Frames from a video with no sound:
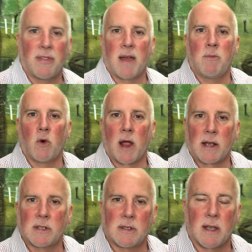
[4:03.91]
If they had more
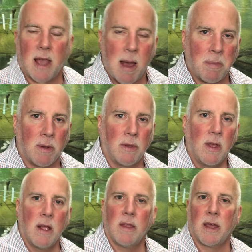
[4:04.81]
access to capital,
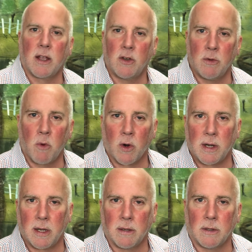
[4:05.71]
they could do more
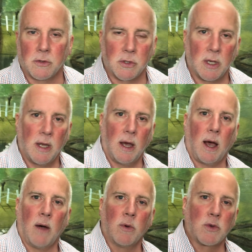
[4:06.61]
deals,
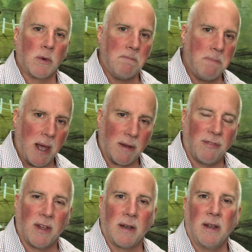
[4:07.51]
uh, which would
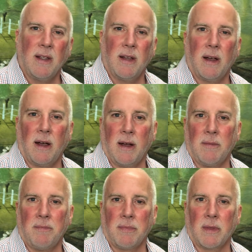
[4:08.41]
benefit
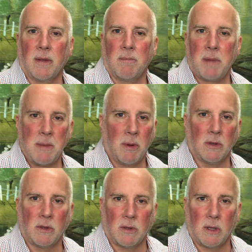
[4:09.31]
um,
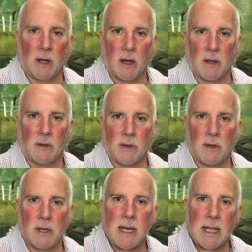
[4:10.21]
people uh,
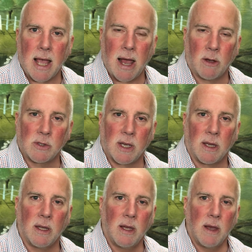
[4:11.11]
needing
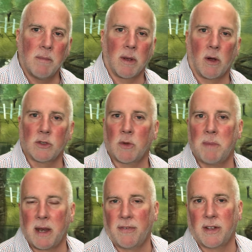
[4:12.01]
housing, but also
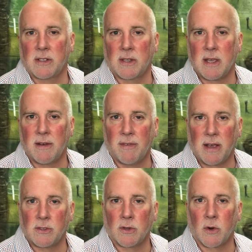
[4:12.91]
benefits the
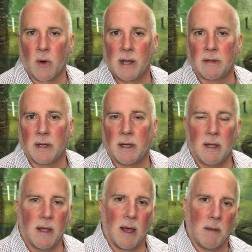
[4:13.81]
investor greatly.
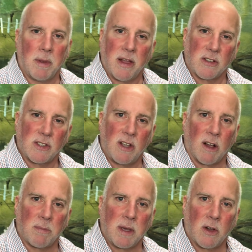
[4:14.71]
Uh, but they're
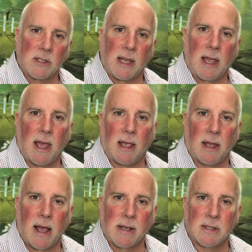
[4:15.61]
stuck because they can't
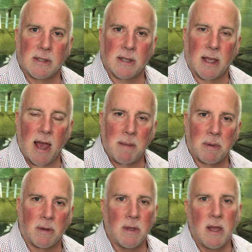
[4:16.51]
get access to
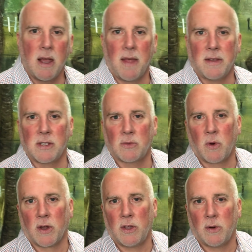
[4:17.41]
capital. And this is
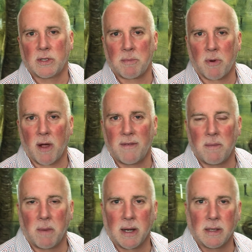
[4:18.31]
where you, as a
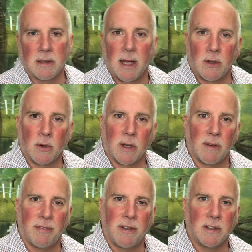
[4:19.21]
private money lender,
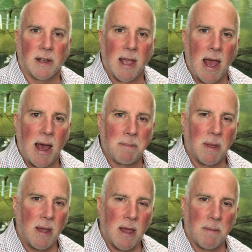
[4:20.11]
can fill a gap
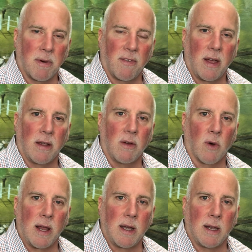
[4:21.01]
and provide a
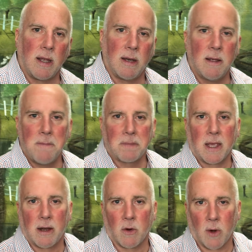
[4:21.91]
great need
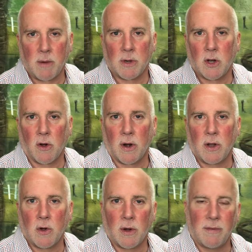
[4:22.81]
get a great return on
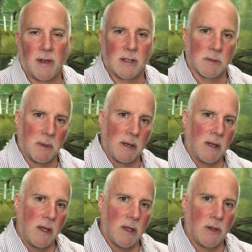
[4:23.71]
your investment.
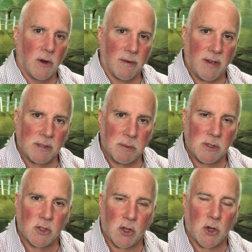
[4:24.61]
Your investment
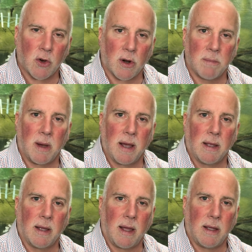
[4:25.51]
secured by
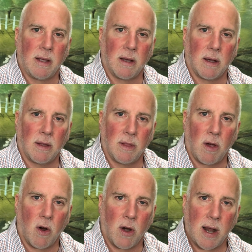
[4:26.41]
a the
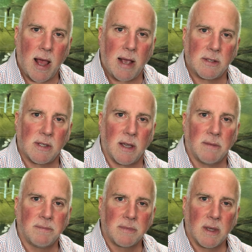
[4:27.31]
hard
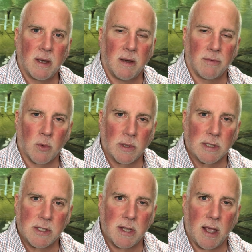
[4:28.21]
asset of real
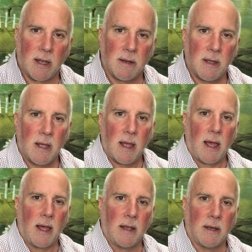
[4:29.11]
estate
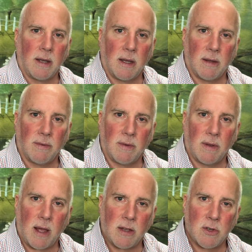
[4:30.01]
and if
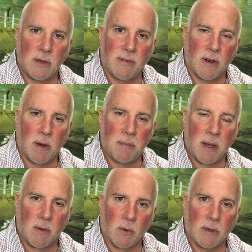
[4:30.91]
as you develop
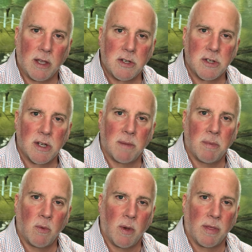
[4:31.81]
a
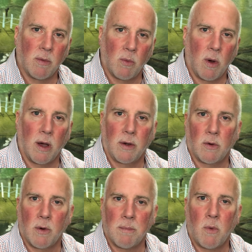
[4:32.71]
relationship with one
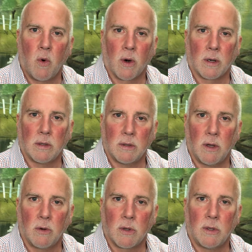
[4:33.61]
or more
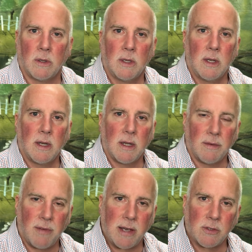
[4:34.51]
local
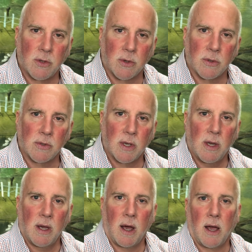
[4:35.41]
investors,
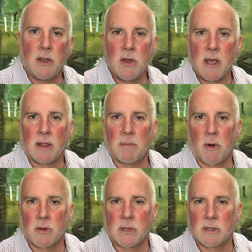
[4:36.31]
uh, you can get the
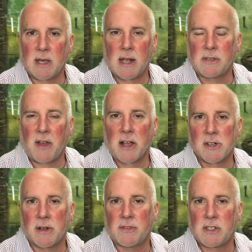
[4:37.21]
personal
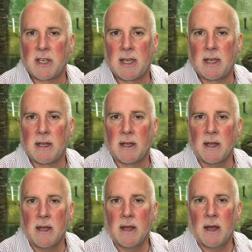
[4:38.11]
satisfaction of seeing
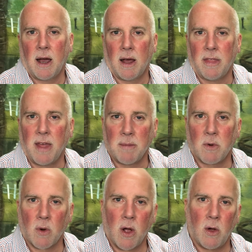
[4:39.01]
uh, them
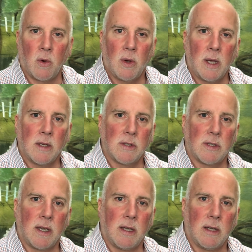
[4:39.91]
grow,
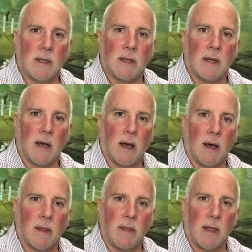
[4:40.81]
seeing
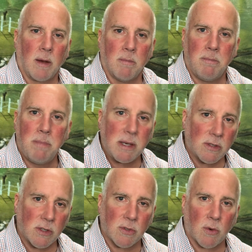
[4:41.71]
uh, their
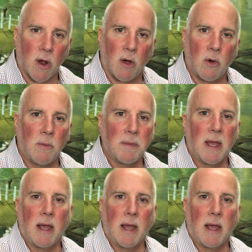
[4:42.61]
business grow.